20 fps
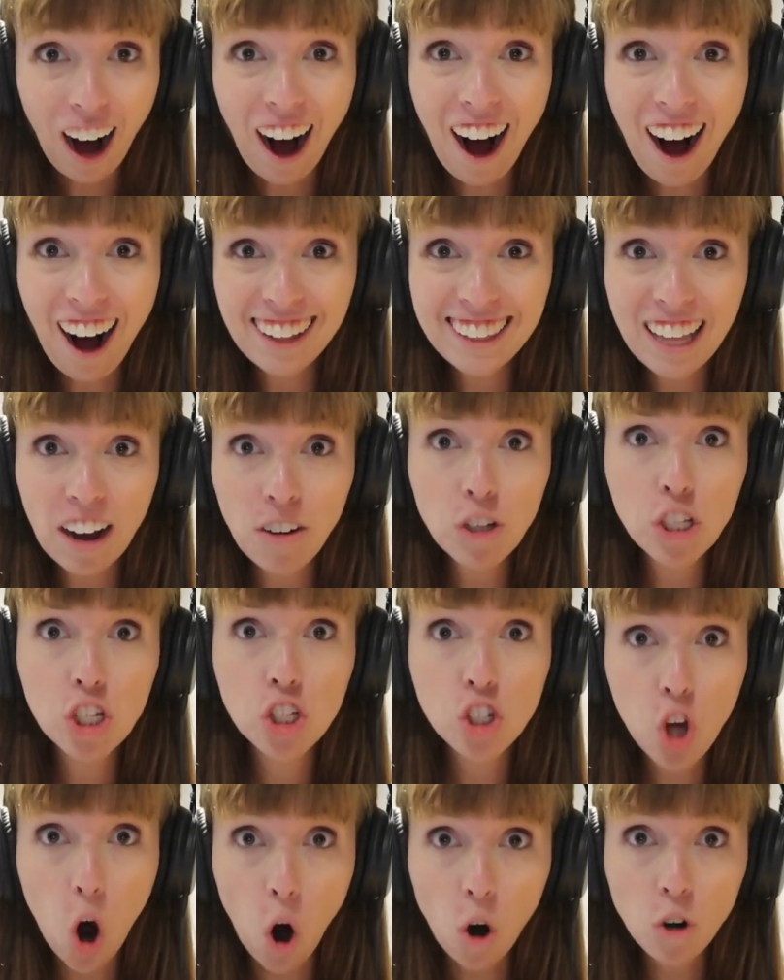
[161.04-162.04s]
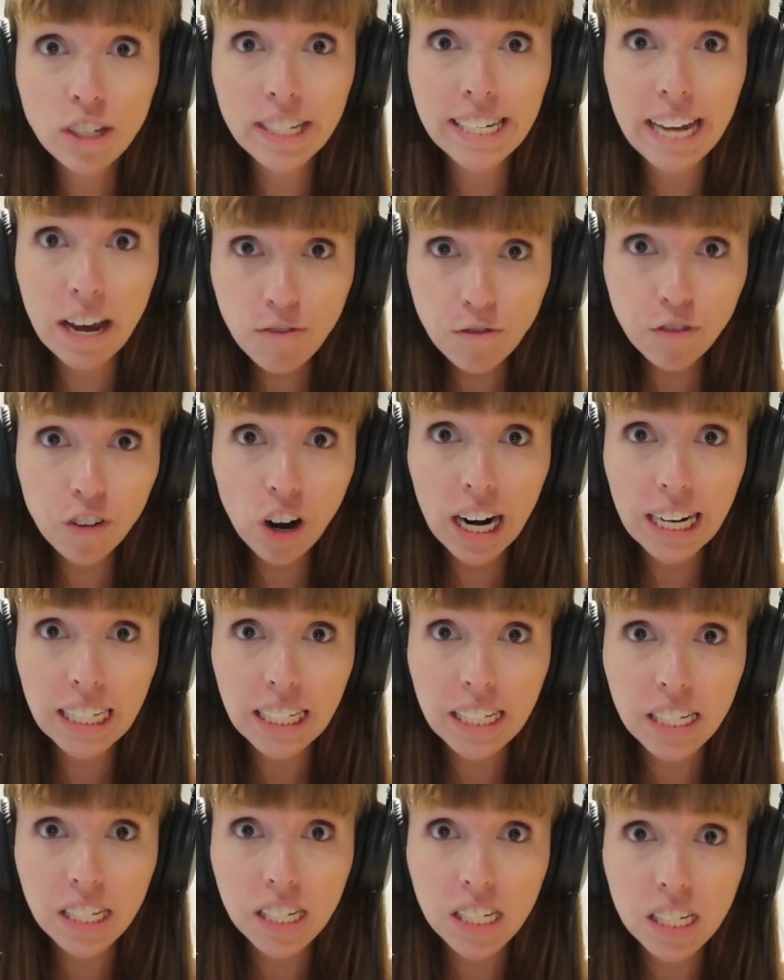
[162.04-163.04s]
Oh, that was so
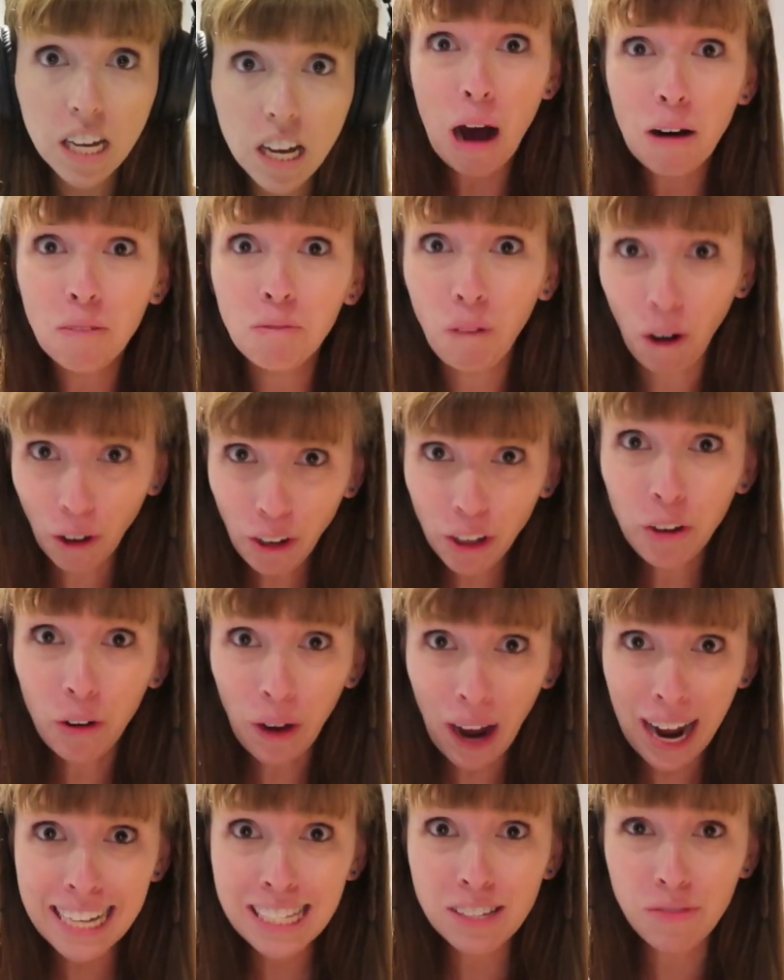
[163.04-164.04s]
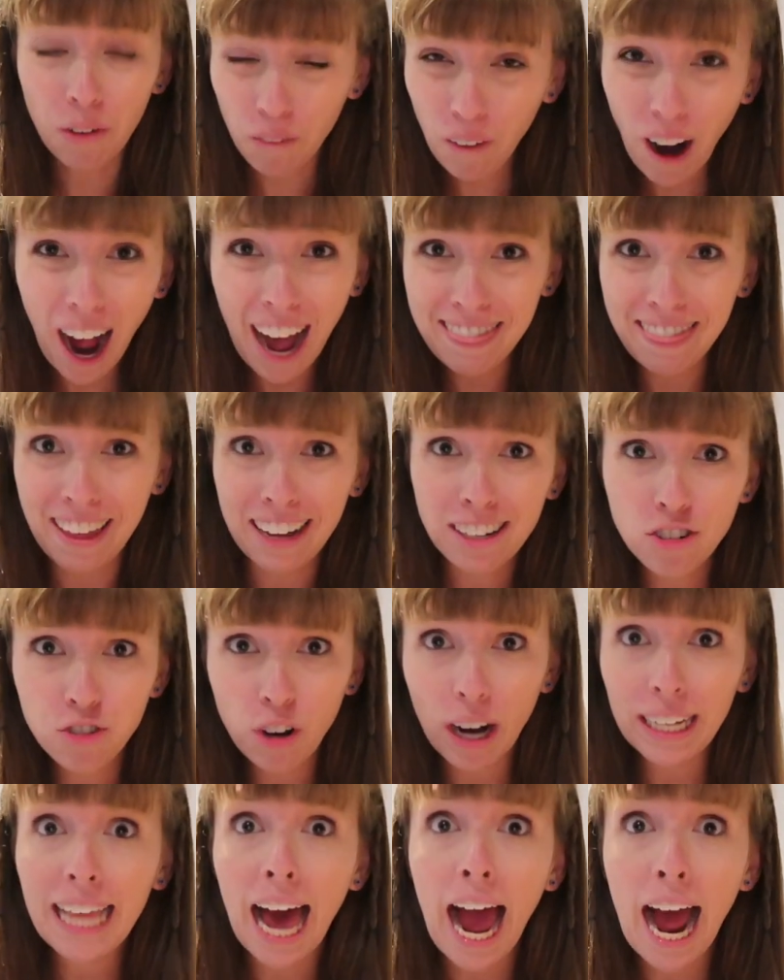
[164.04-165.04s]
different! Well, you guys were right. That
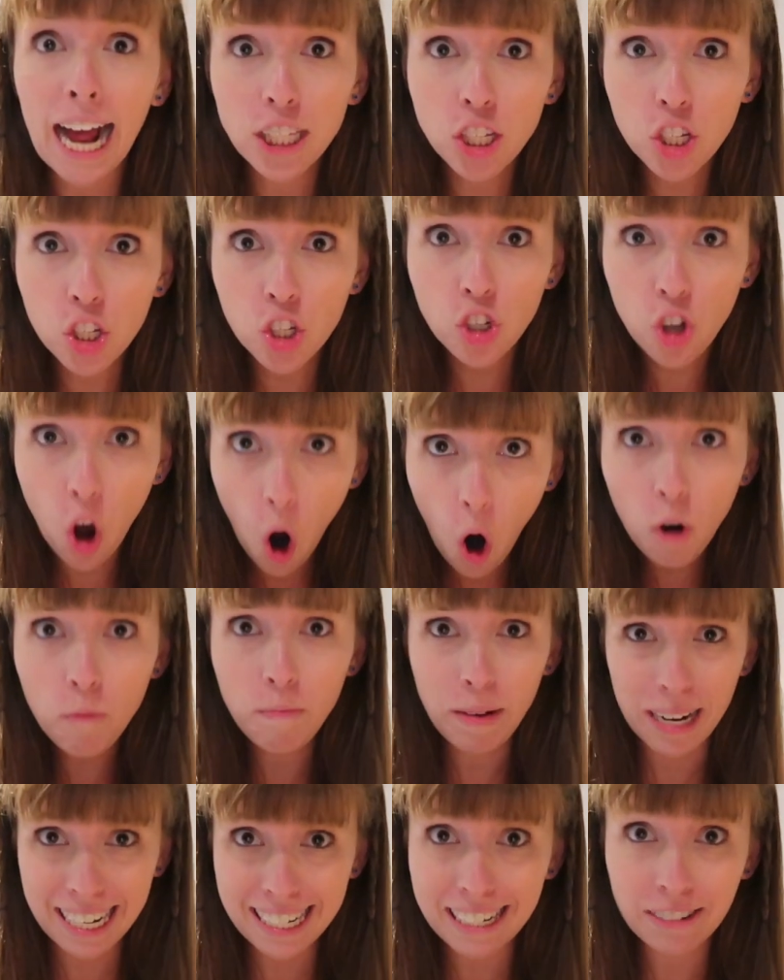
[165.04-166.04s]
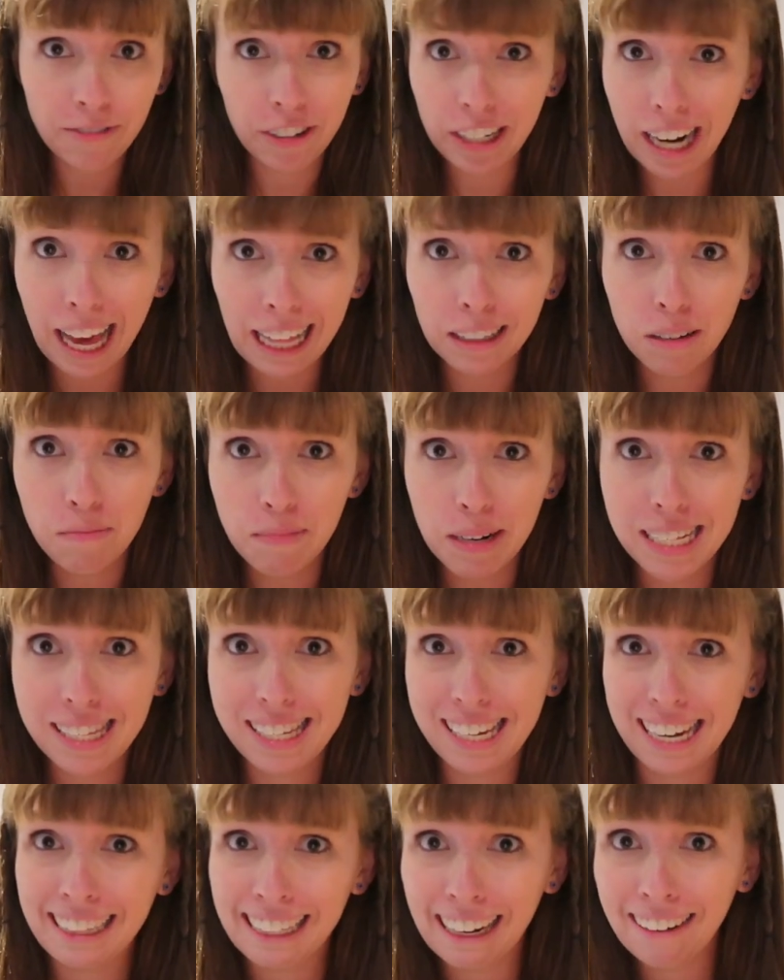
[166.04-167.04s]
trailer had so many different
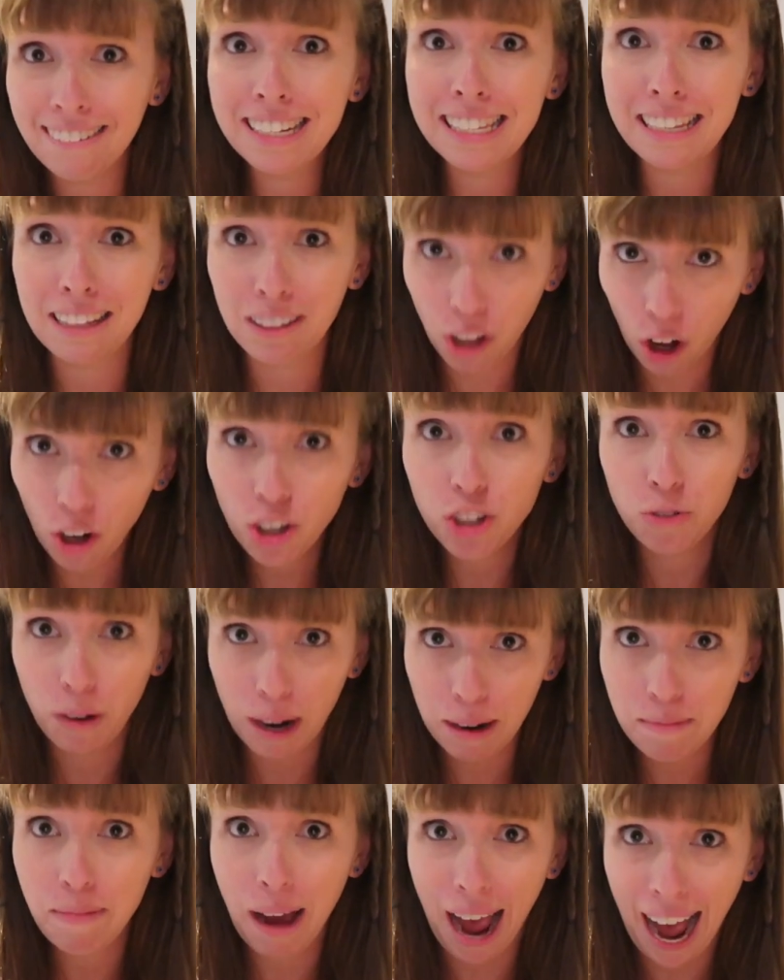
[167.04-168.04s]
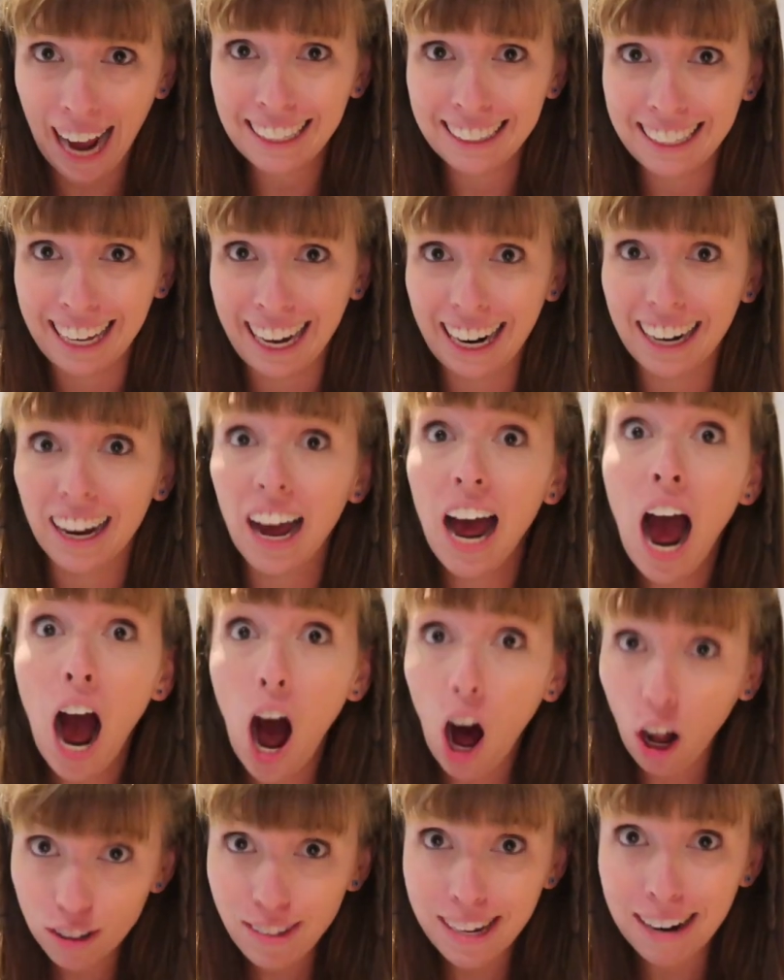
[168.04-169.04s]
elements, and there is a lot to unpack there.
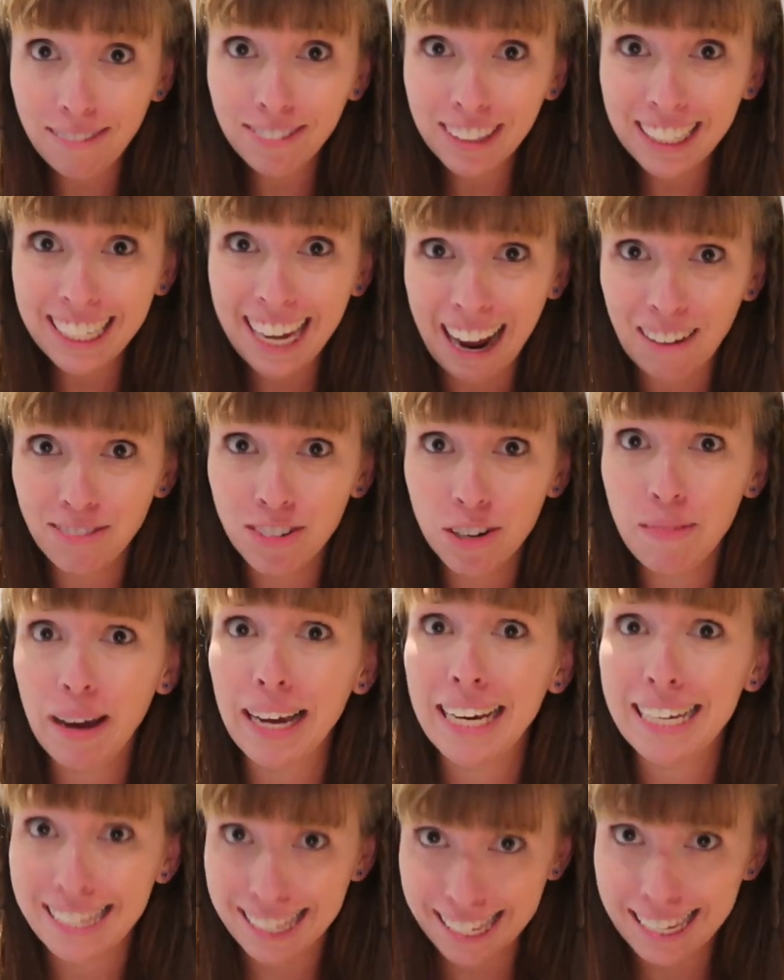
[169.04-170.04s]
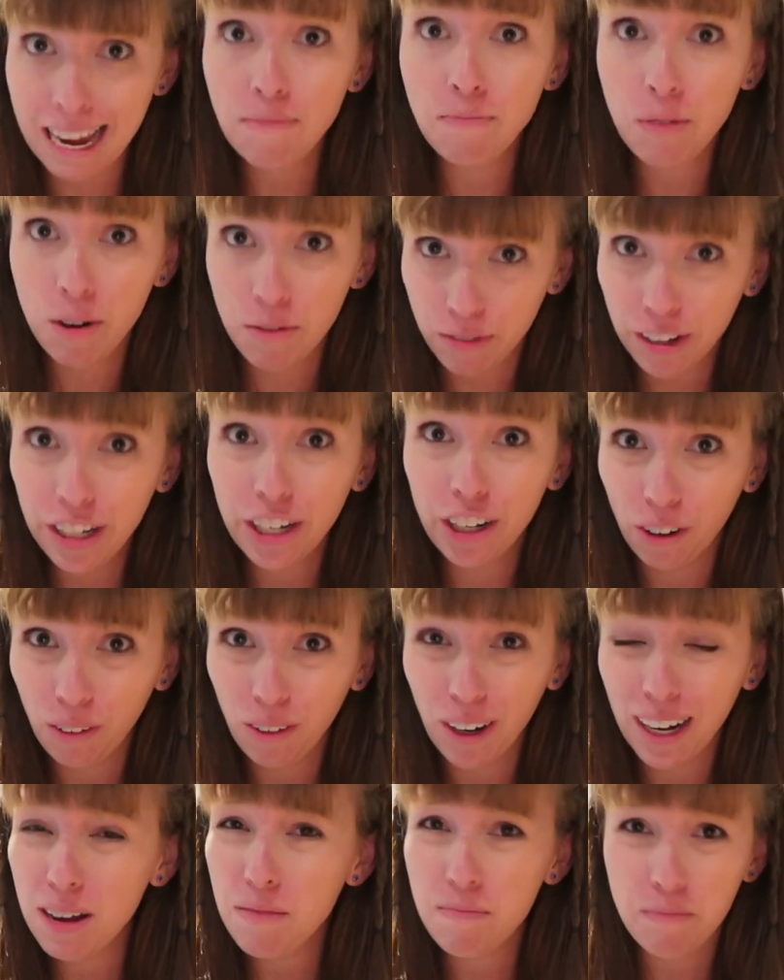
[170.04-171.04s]
I'll definitely have to make a separate video
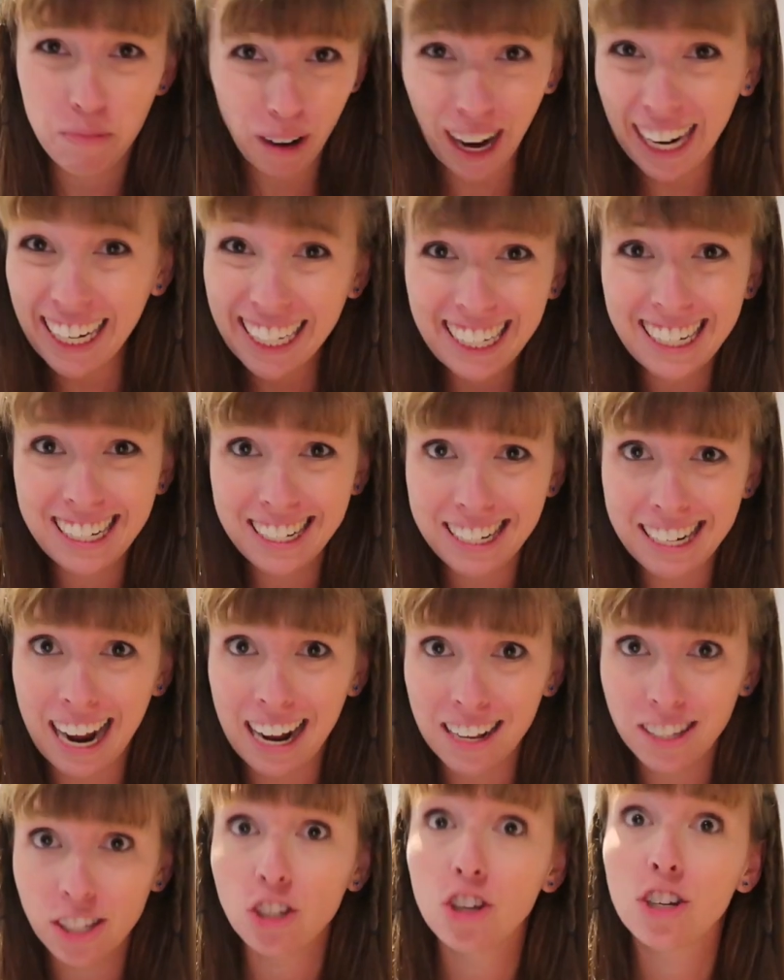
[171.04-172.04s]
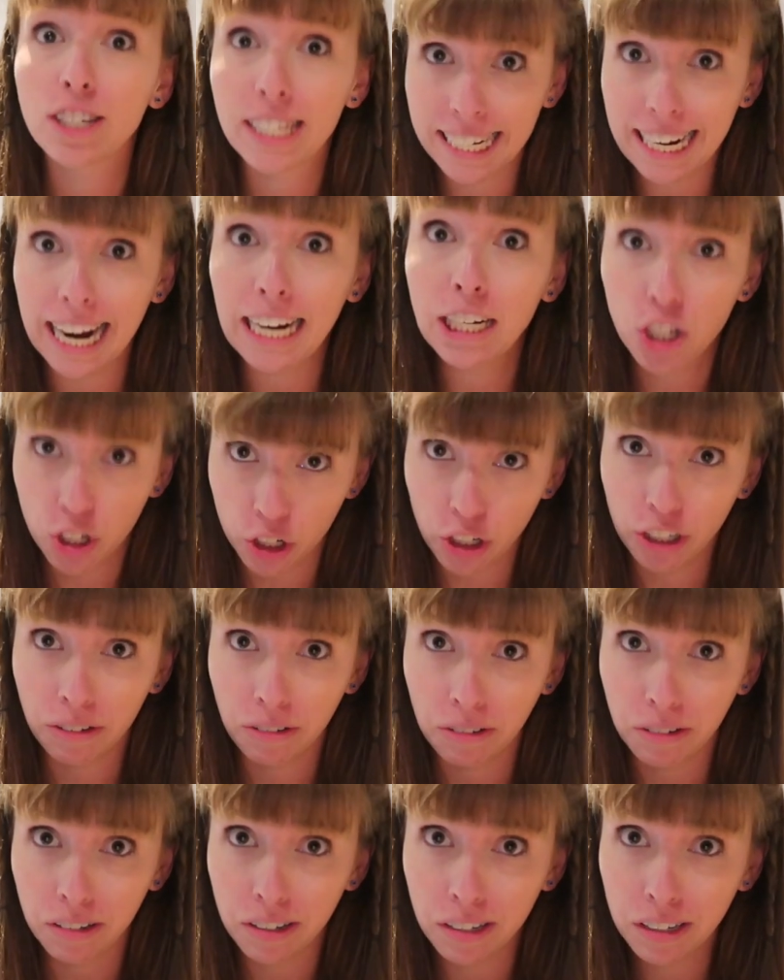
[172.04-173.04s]
on it, breaking it down, so stay
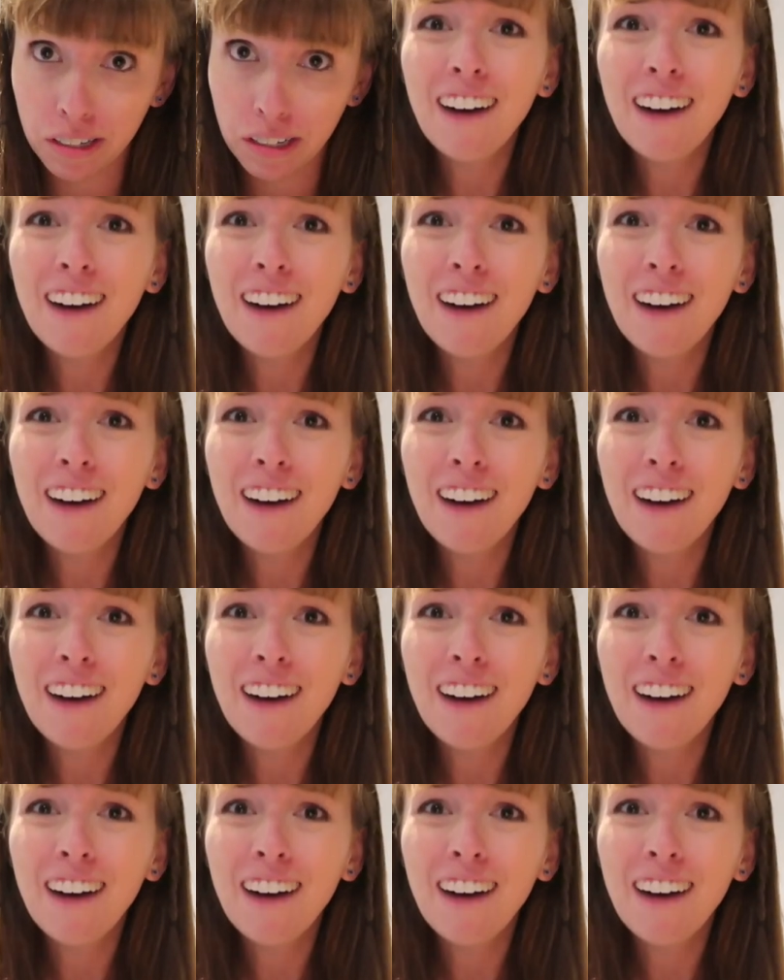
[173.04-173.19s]
tuned.